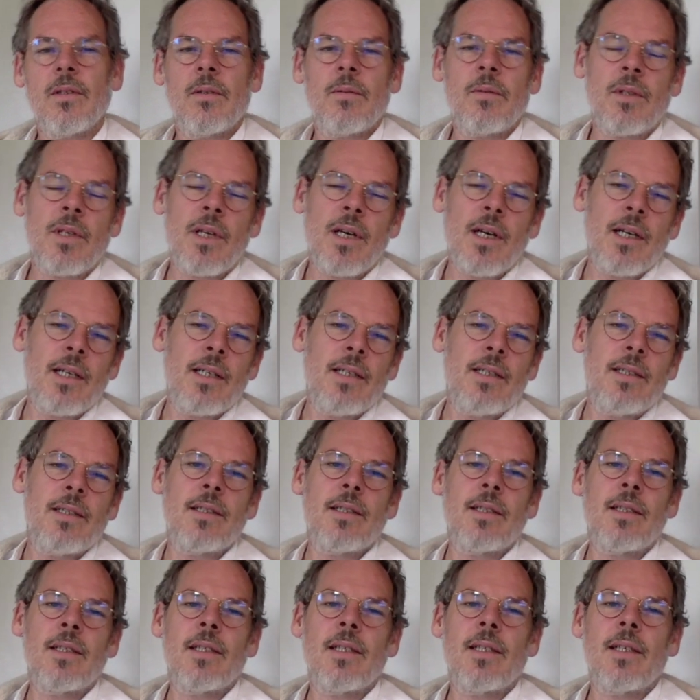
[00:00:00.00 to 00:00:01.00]
When
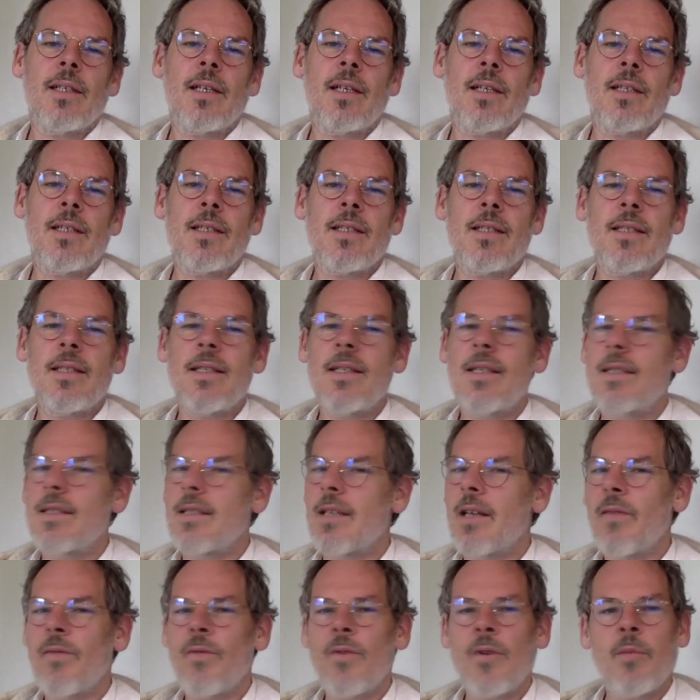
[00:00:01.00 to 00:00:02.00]
ice had seized
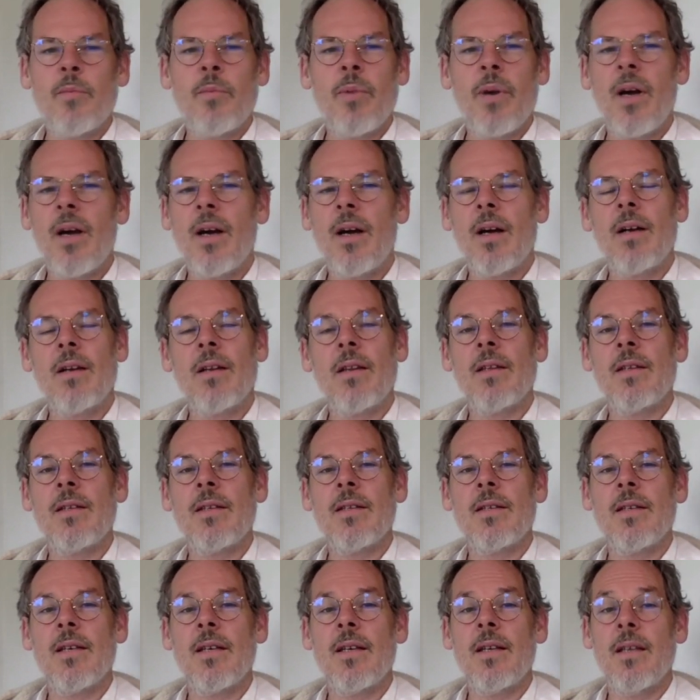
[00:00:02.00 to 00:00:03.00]
every part of the
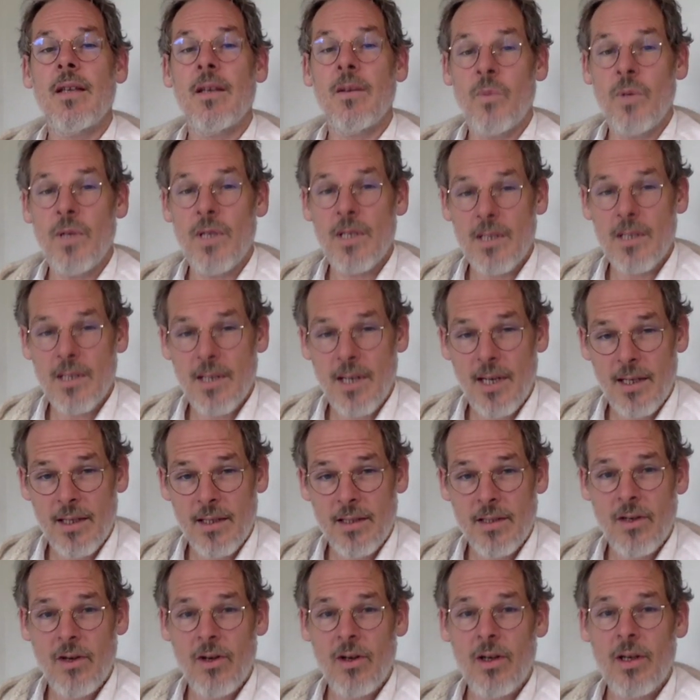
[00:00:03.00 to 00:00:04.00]
city, and we sat
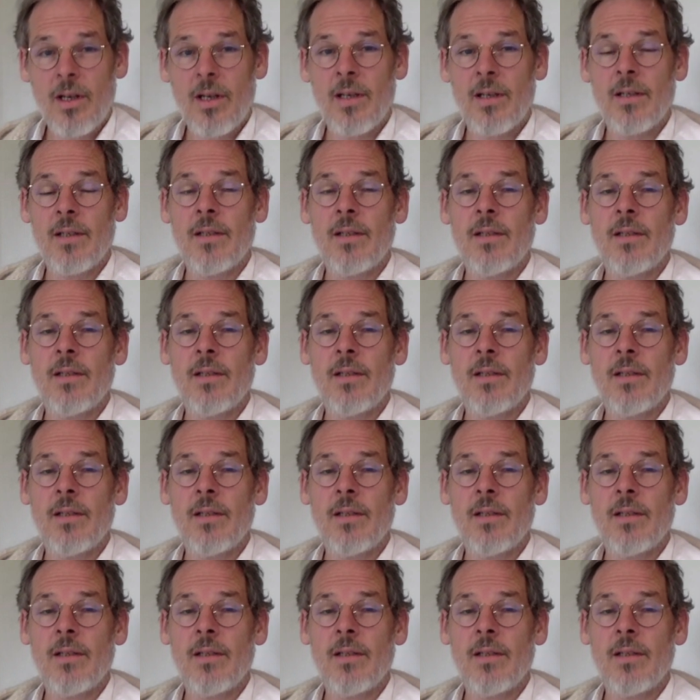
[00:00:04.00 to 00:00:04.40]
talking,